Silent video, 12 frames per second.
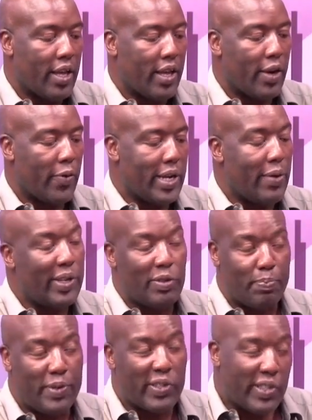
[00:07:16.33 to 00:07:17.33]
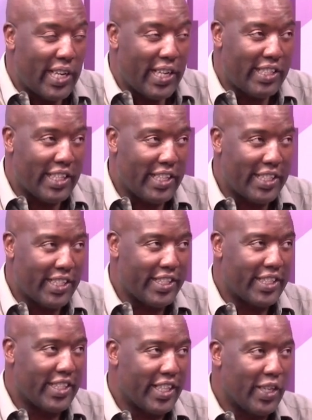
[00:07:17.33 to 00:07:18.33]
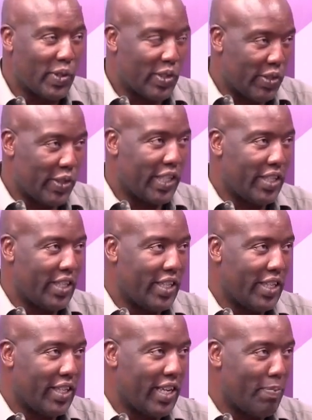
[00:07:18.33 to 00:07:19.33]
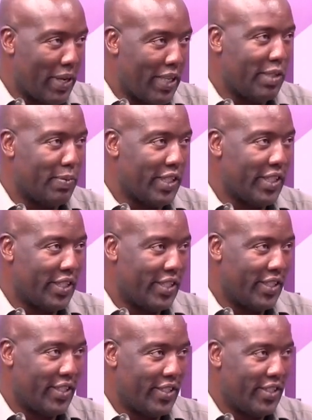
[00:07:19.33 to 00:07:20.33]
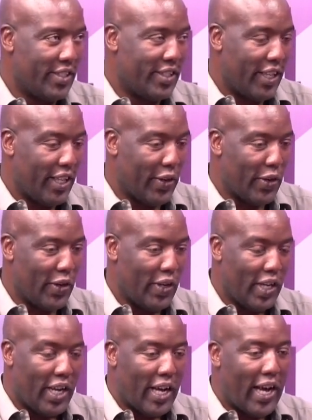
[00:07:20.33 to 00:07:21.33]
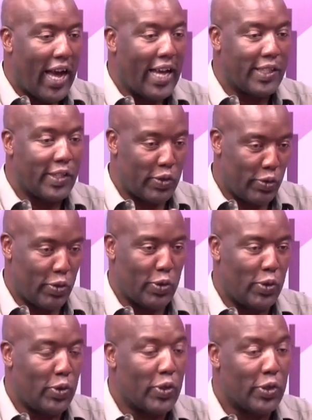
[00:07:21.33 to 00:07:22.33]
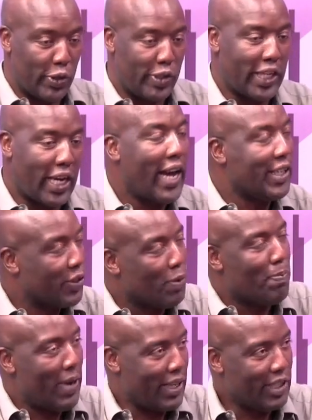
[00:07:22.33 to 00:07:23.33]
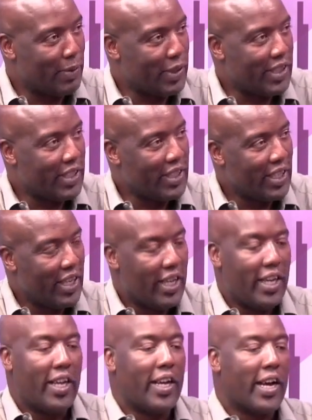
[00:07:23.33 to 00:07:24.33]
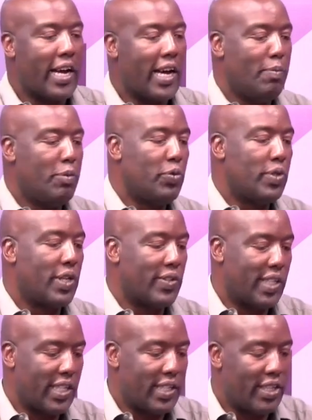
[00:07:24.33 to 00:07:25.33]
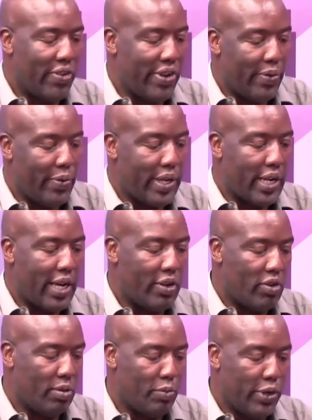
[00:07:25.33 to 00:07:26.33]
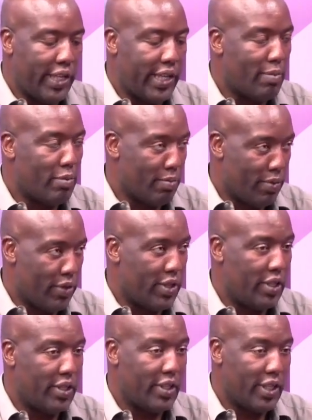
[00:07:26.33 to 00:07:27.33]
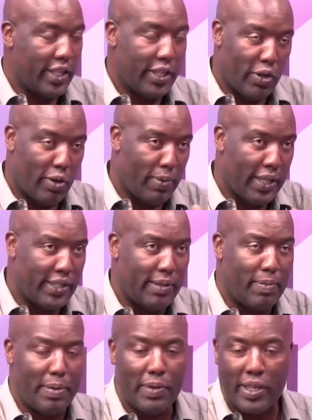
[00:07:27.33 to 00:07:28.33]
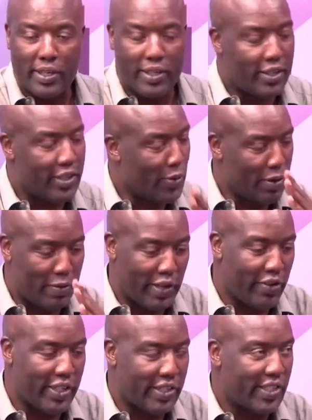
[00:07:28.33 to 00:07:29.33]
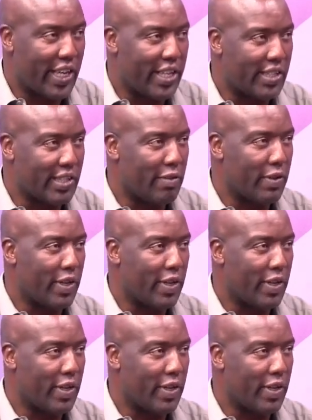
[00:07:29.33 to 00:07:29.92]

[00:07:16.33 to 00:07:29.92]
When I went to prison in 1998, it was torture and punishment. I saw torture, I saw punishment. Come 2003, when Uncle Moody came on board, and God bless him, one of the greatest Kenyans ever.